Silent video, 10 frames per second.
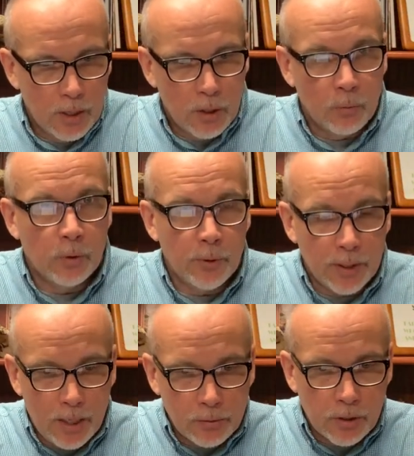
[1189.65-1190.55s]
And when we
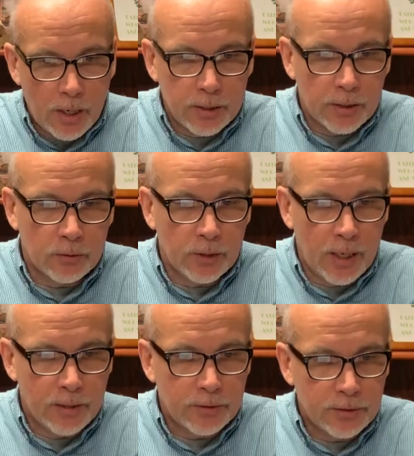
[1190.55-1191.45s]
allow God in our
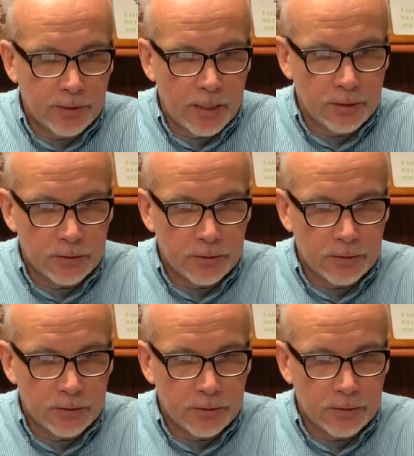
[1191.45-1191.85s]
lives, he's saying,